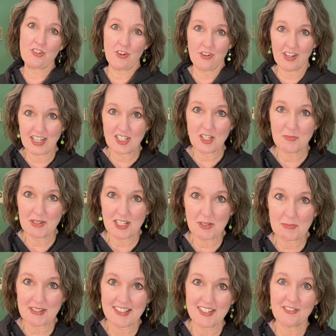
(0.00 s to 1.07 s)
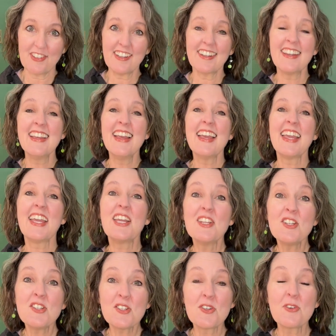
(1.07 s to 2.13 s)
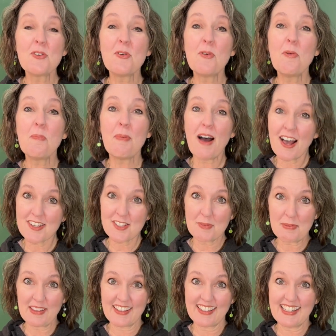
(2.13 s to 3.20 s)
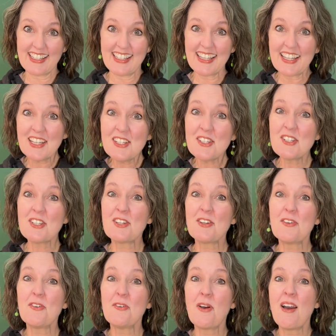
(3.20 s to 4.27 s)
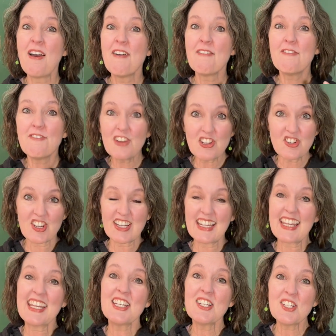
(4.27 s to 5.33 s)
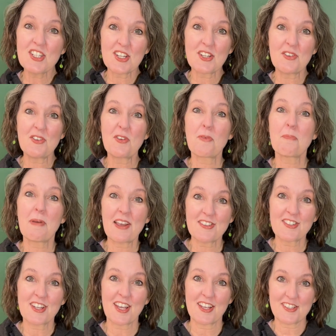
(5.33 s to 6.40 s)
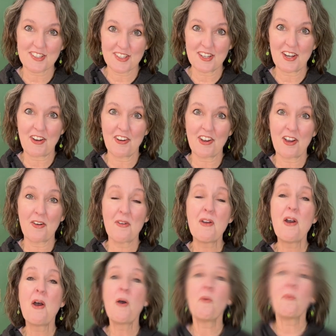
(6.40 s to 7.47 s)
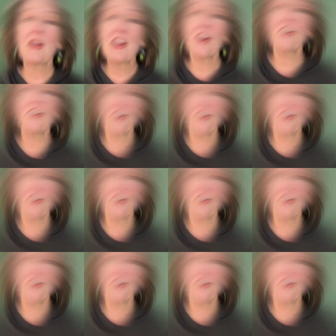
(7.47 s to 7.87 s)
journey to be specific, into possibility, into vision, into your best case scenario. We are